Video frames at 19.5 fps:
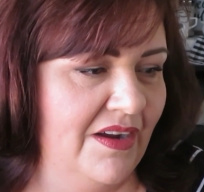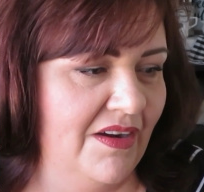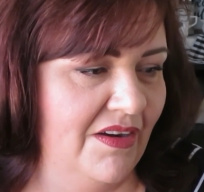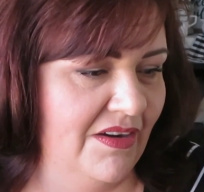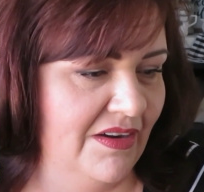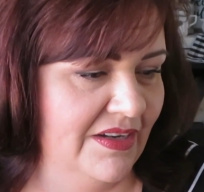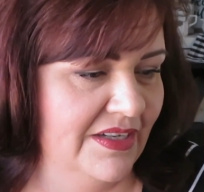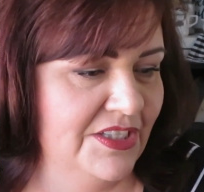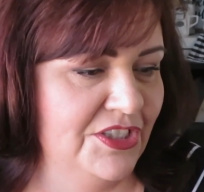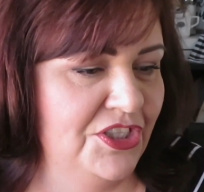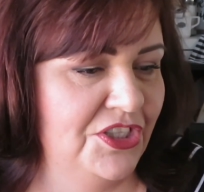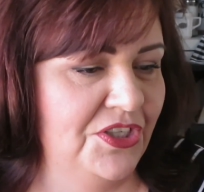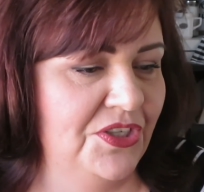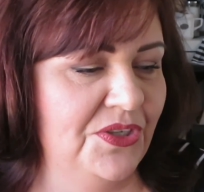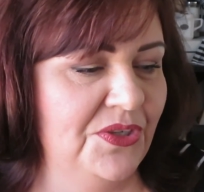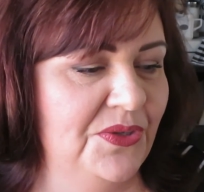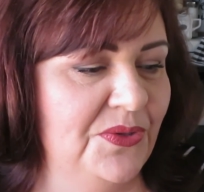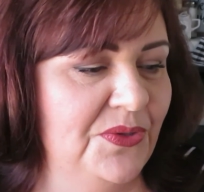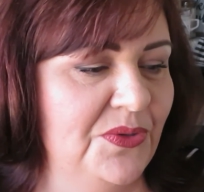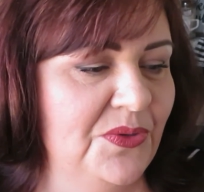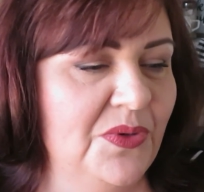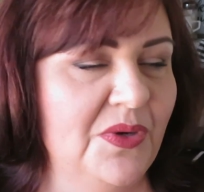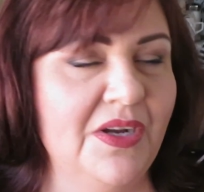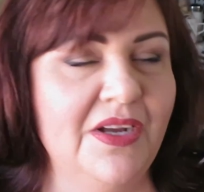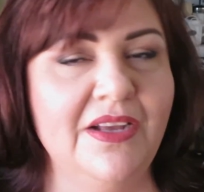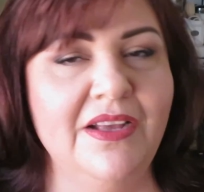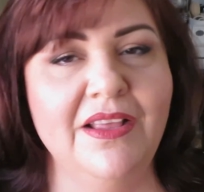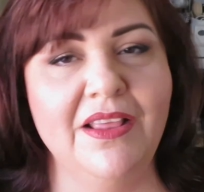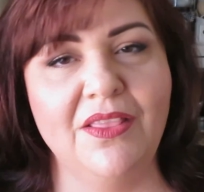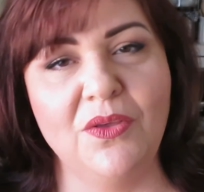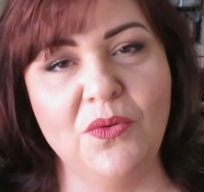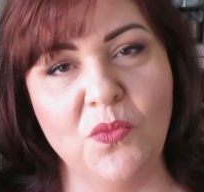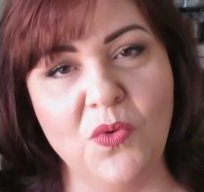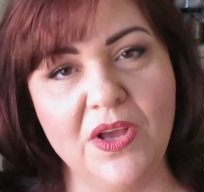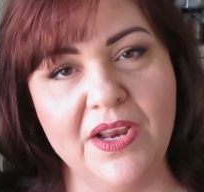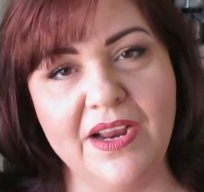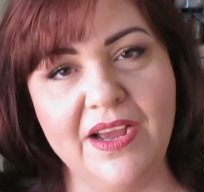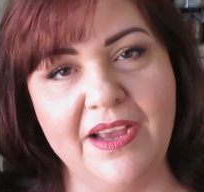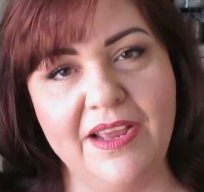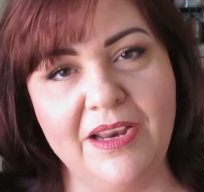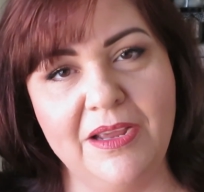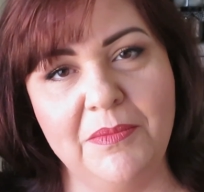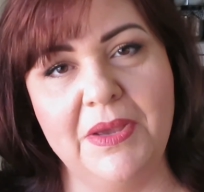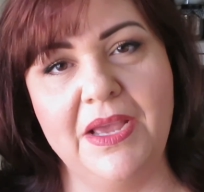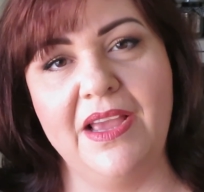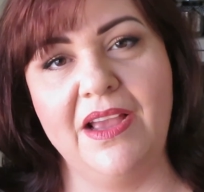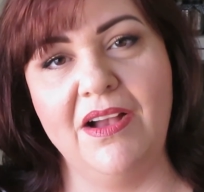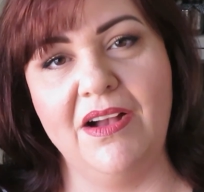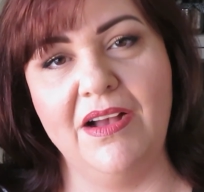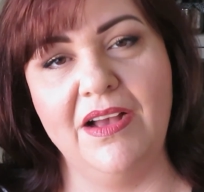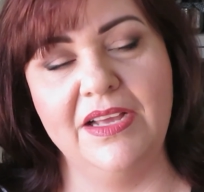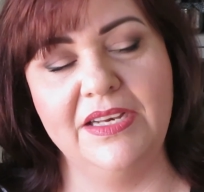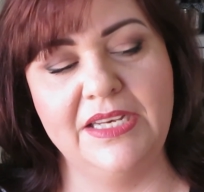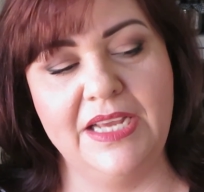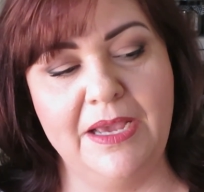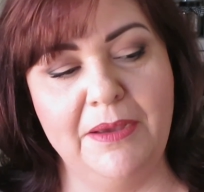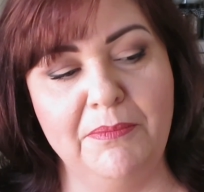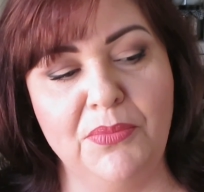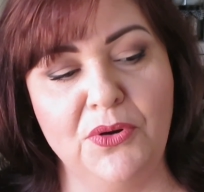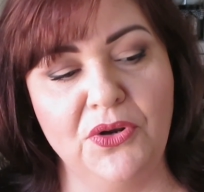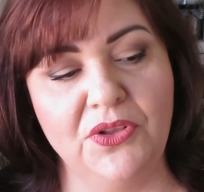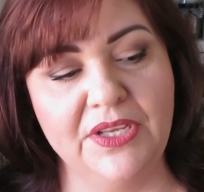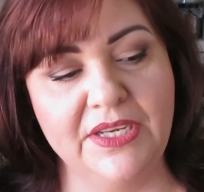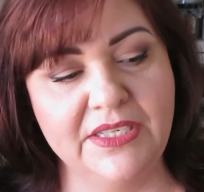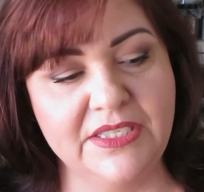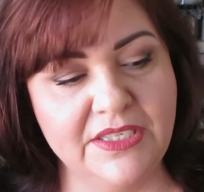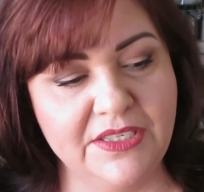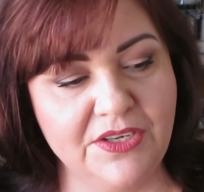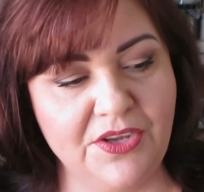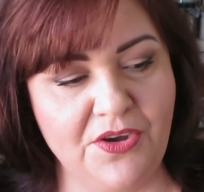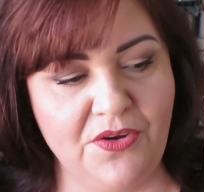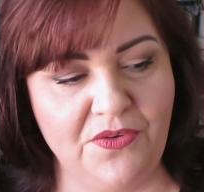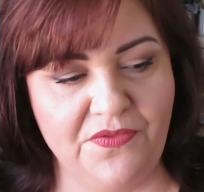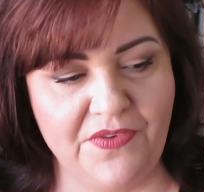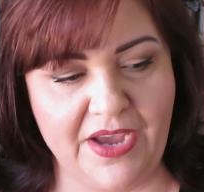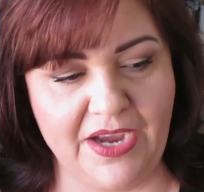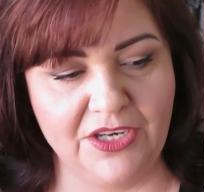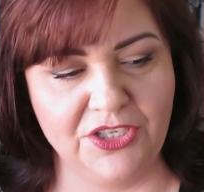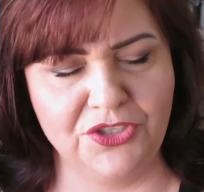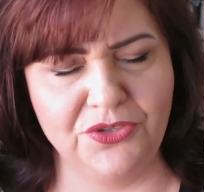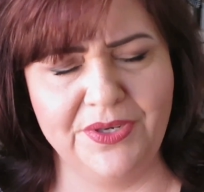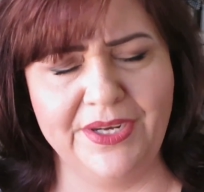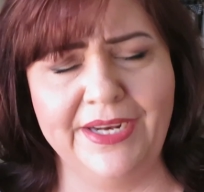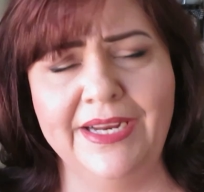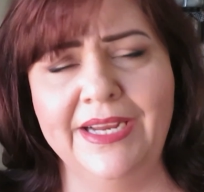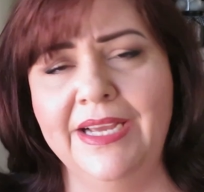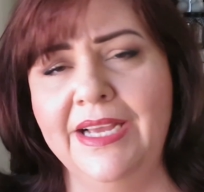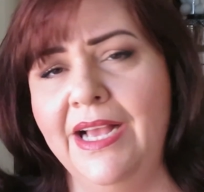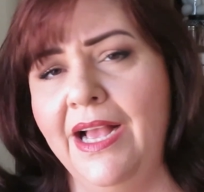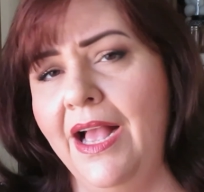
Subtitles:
on to the one item I got at Burlington Coat Factory.